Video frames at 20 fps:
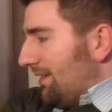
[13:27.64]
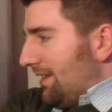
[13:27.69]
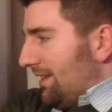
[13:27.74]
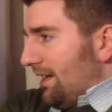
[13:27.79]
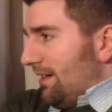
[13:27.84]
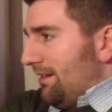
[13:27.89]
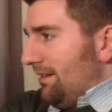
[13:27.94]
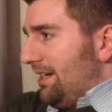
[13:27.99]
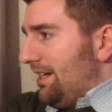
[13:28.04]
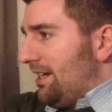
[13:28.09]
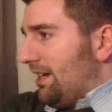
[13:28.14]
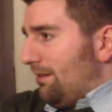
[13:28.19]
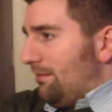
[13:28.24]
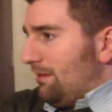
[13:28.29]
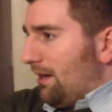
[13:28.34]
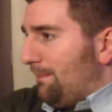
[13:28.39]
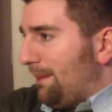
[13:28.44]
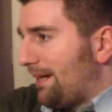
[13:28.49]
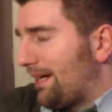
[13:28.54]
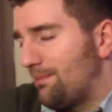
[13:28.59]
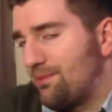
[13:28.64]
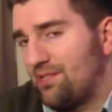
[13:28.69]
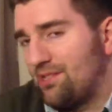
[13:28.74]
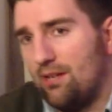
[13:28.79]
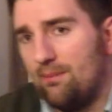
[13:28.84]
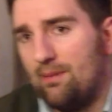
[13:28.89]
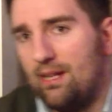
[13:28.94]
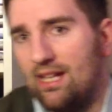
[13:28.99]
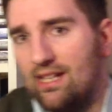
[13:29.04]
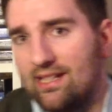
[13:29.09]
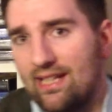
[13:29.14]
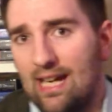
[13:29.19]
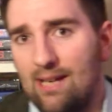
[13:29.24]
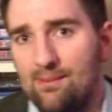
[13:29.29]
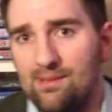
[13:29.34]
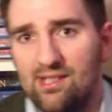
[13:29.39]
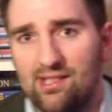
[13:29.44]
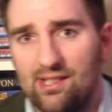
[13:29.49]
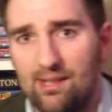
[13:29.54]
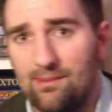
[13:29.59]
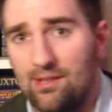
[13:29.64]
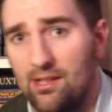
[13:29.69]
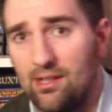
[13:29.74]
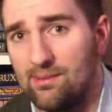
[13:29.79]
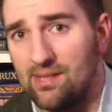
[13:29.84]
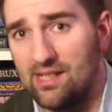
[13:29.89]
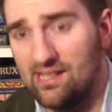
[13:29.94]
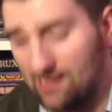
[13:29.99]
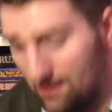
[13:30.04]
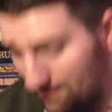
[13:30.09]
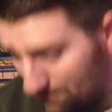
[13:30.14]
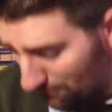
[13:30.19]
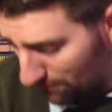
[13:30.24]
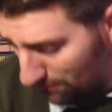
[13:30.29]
That, you know, I pick up so many of these games and sometimes they slip